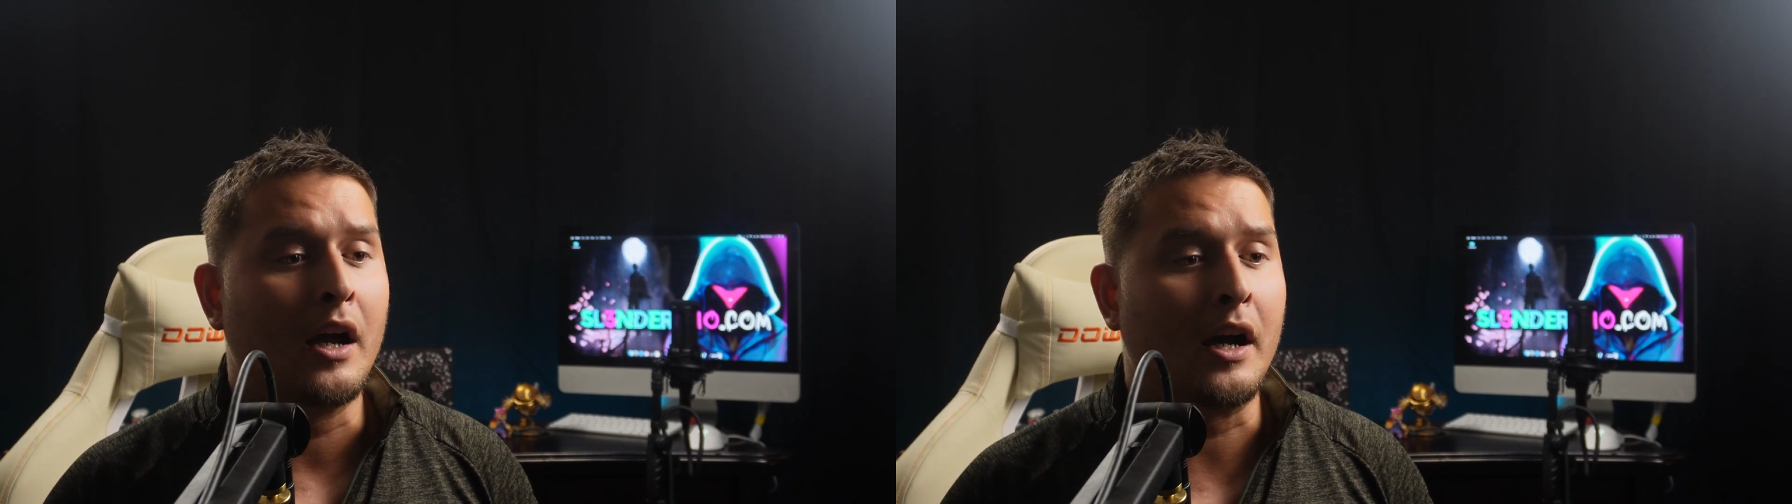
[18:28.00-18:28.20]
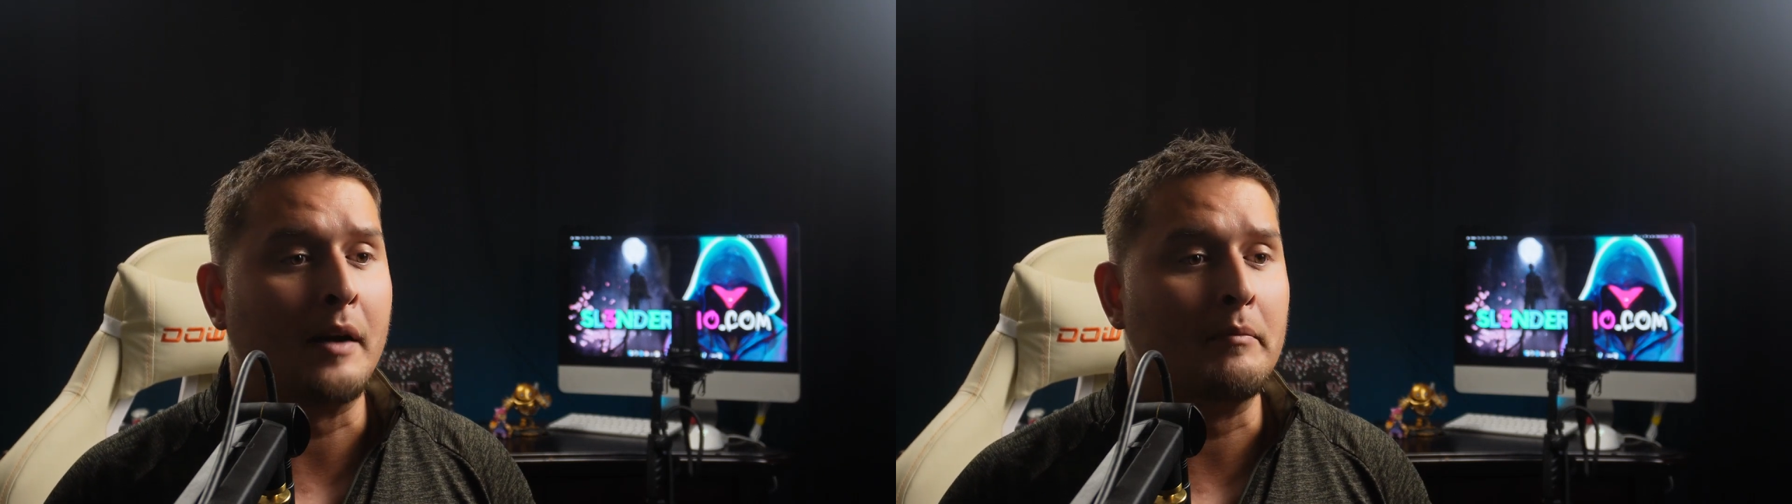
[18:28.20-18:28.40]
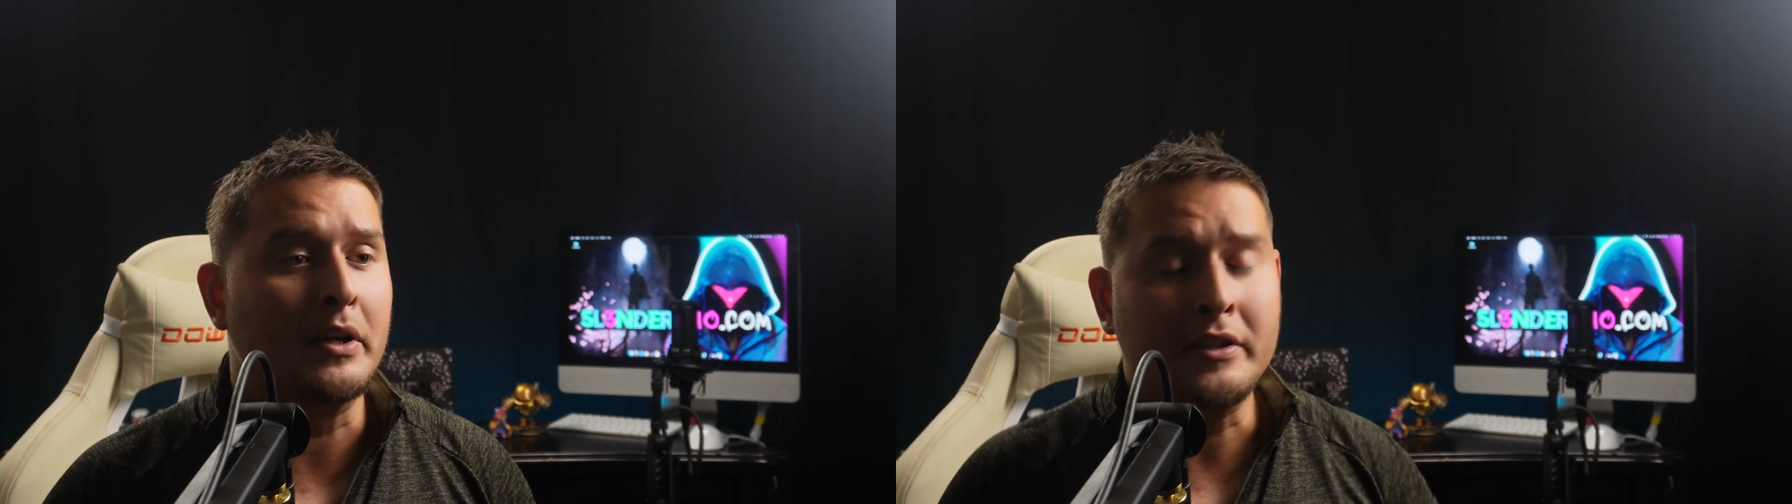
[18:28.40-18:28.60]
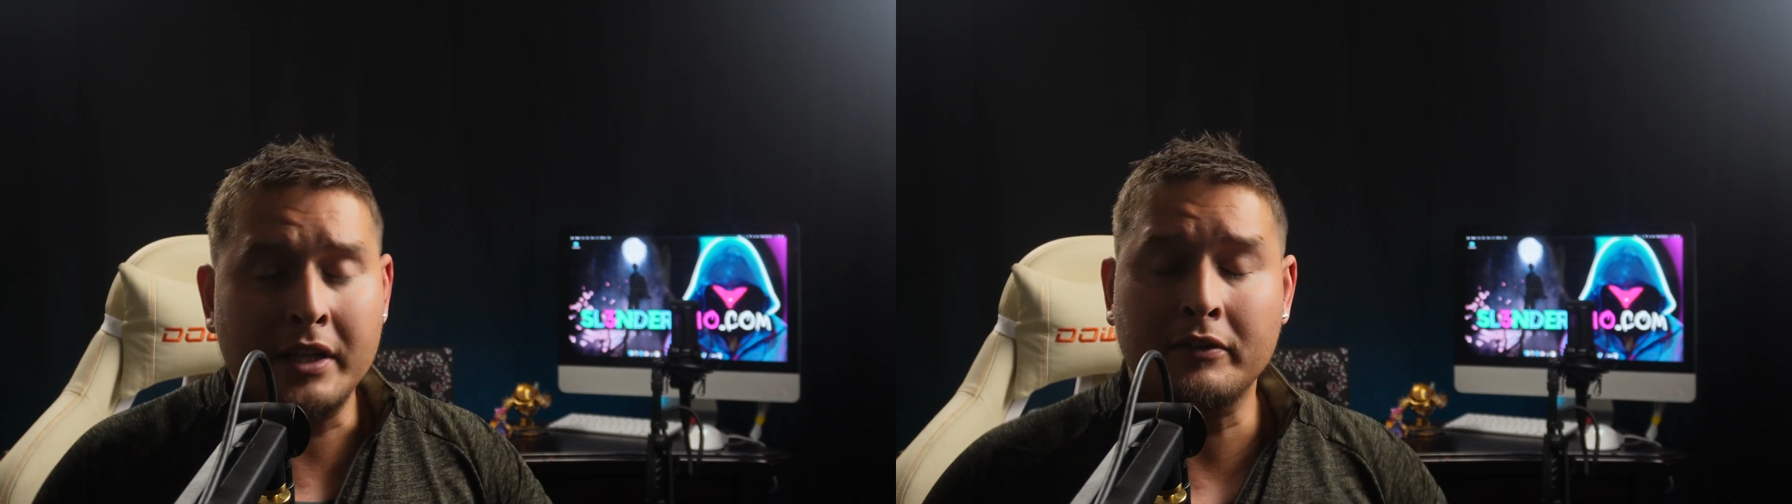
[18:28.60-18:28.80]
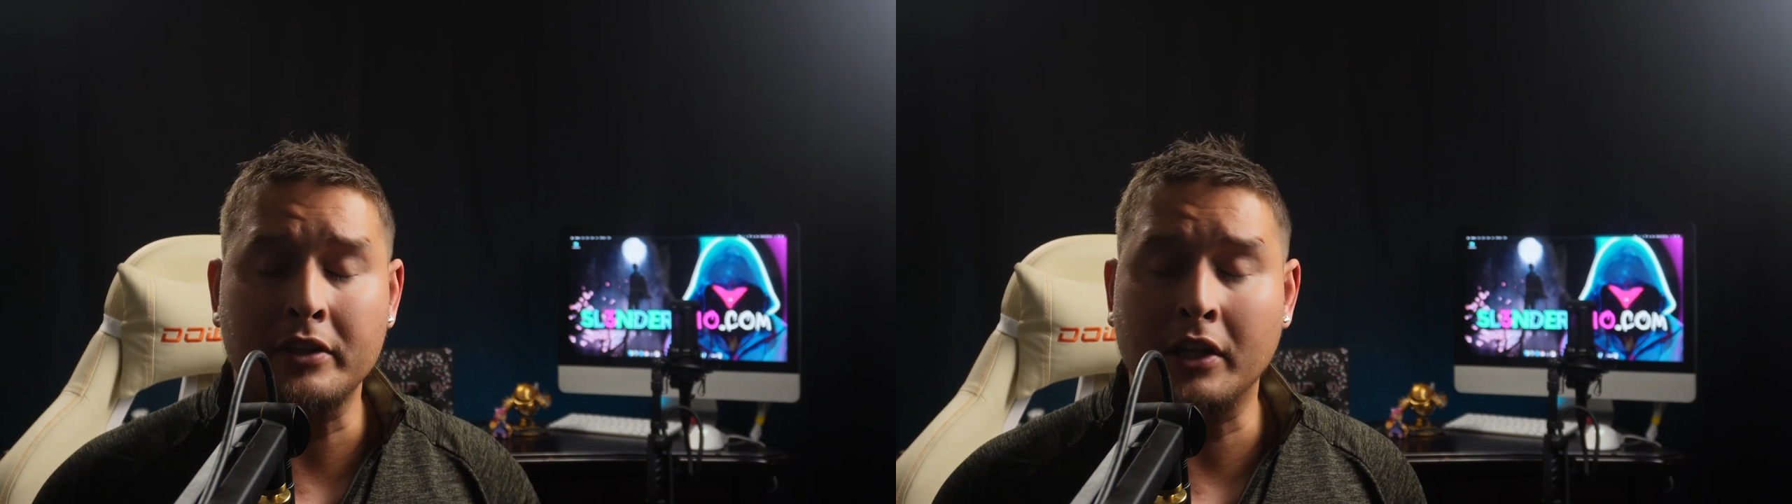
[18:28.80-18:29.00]
Um, but you
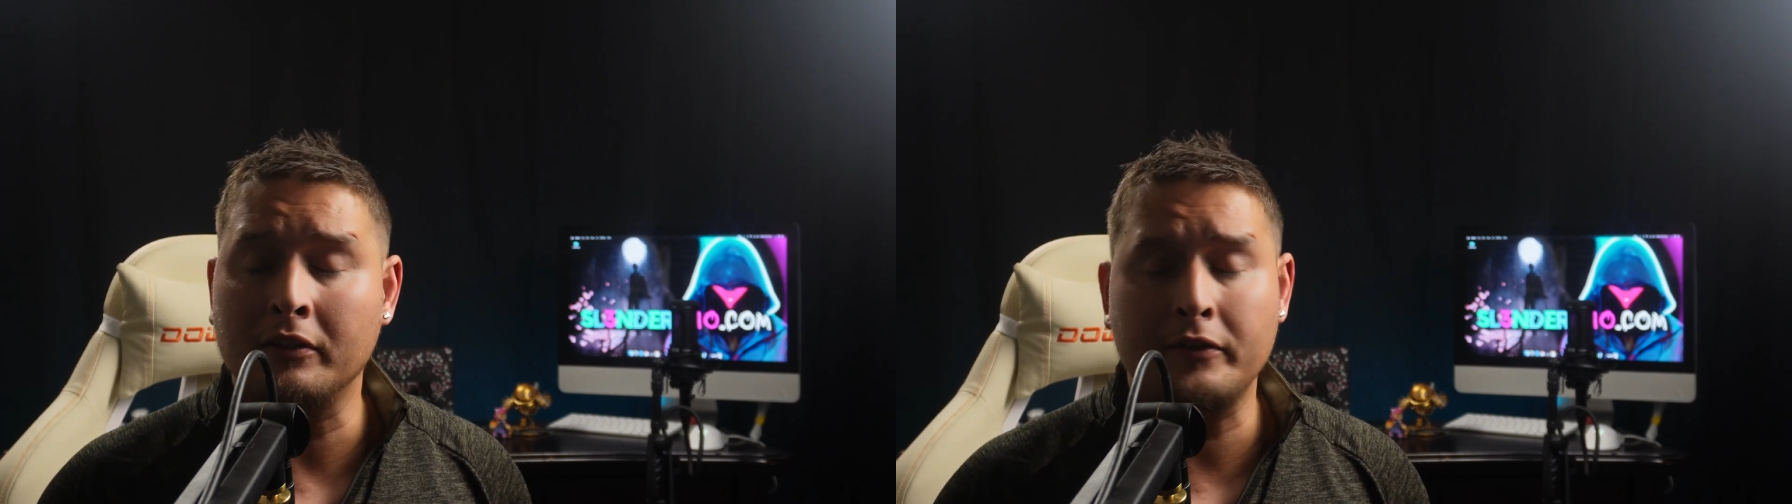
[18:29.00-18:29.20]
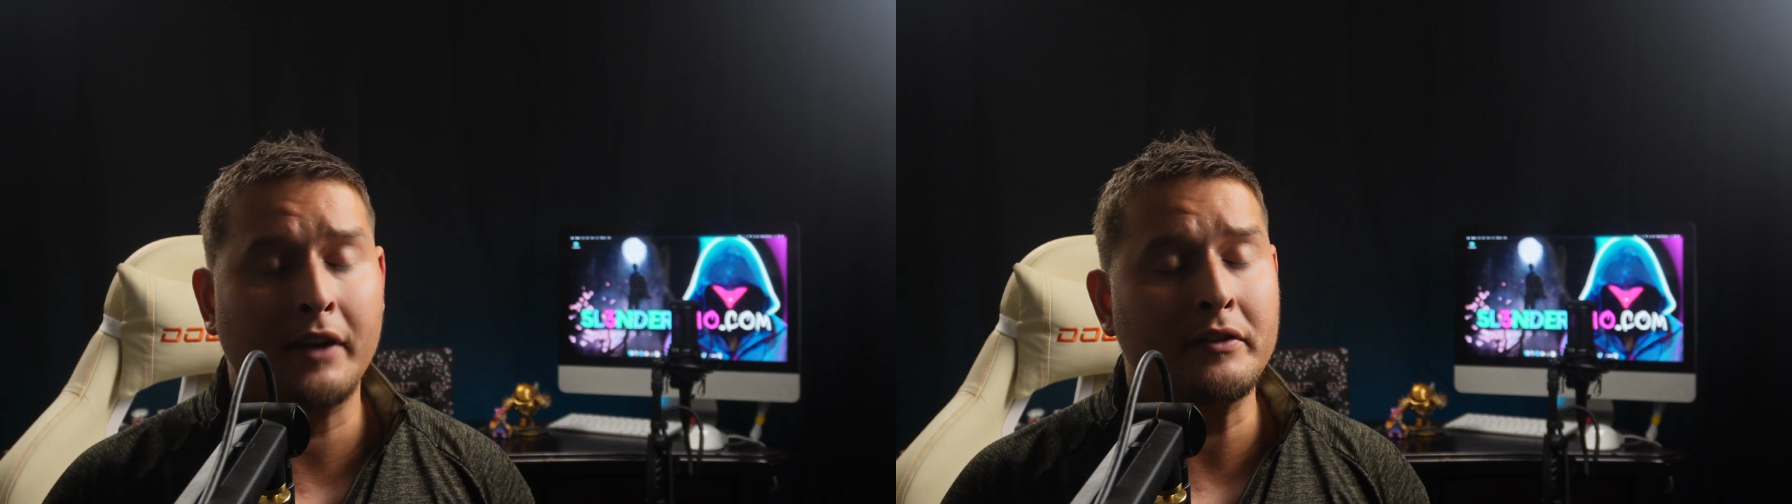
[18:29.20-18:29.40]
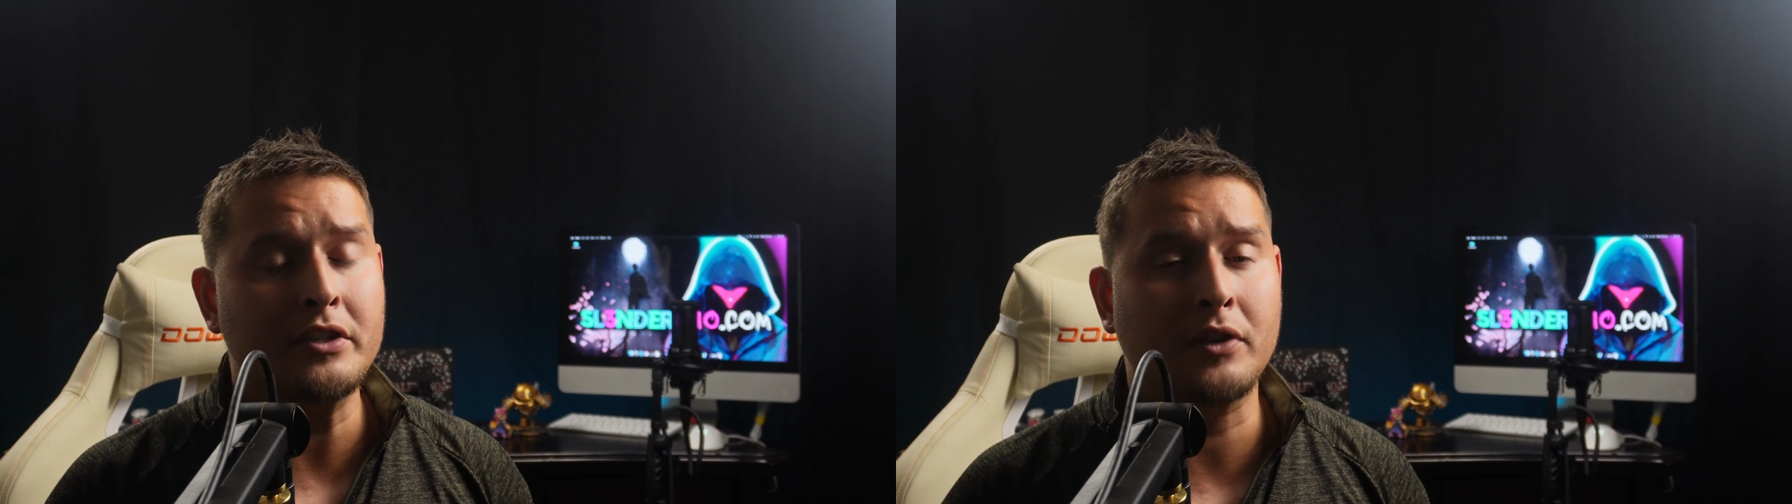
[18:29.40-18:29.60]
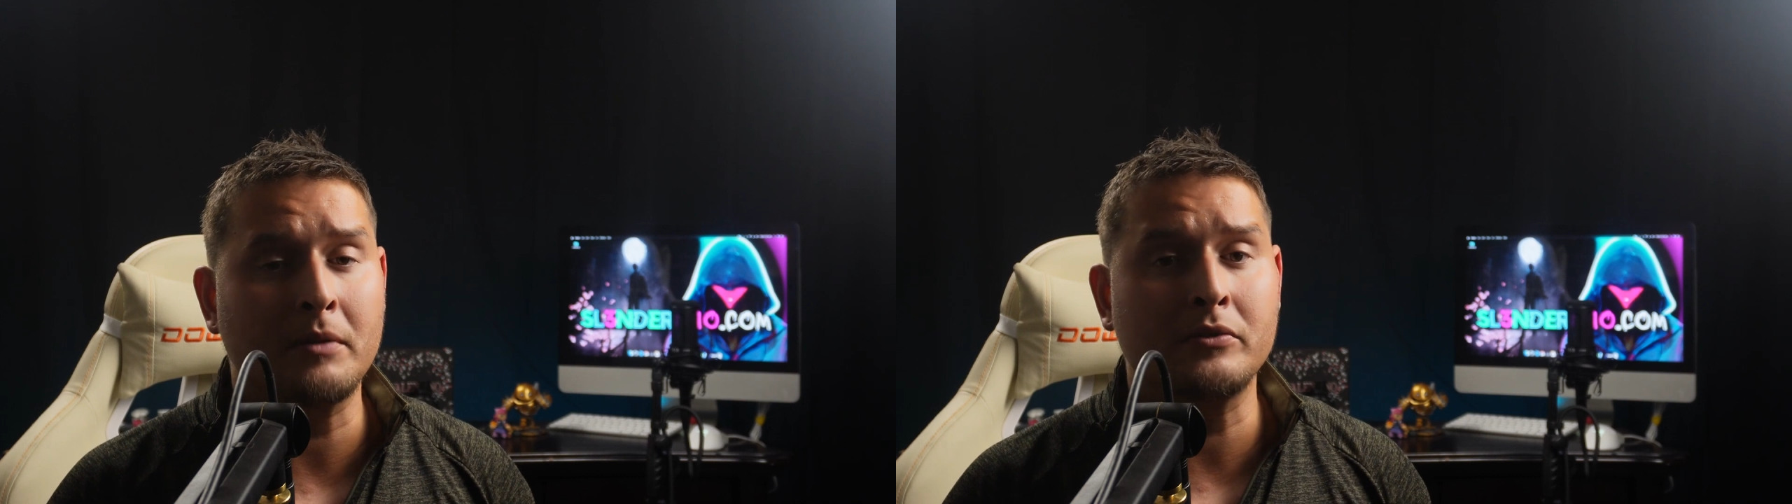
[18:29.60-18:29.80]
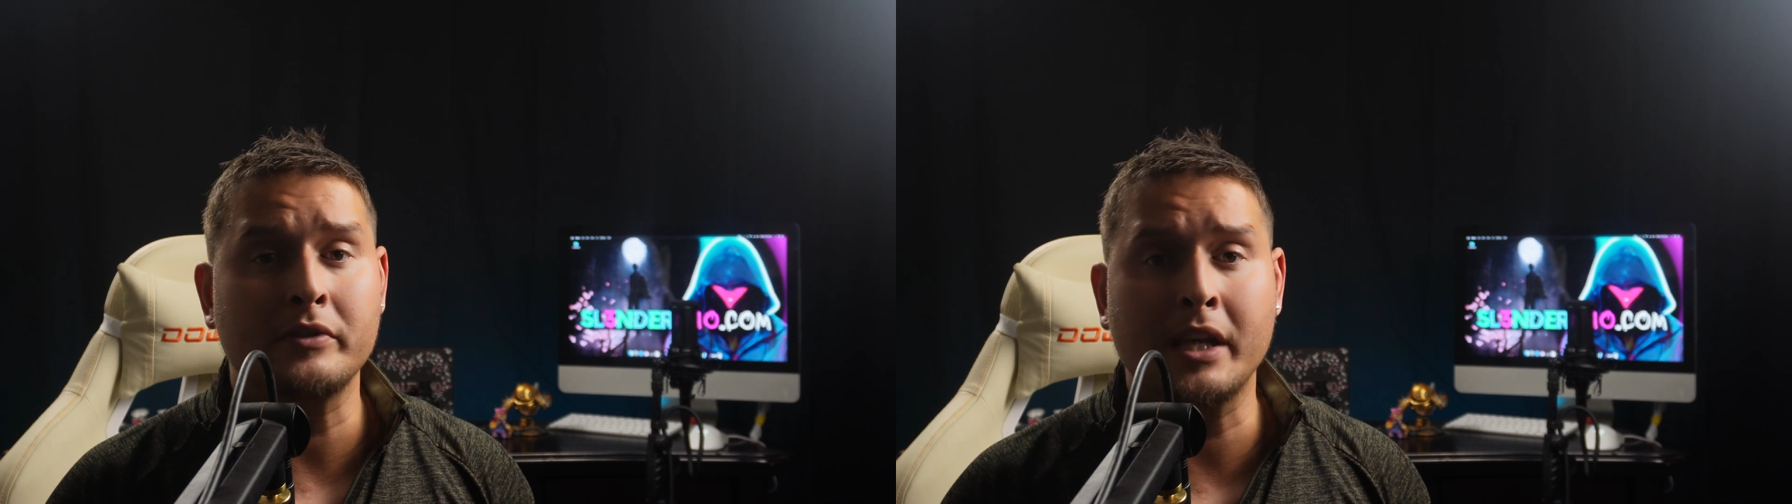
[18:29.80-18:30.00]
never know. If you have any trouble,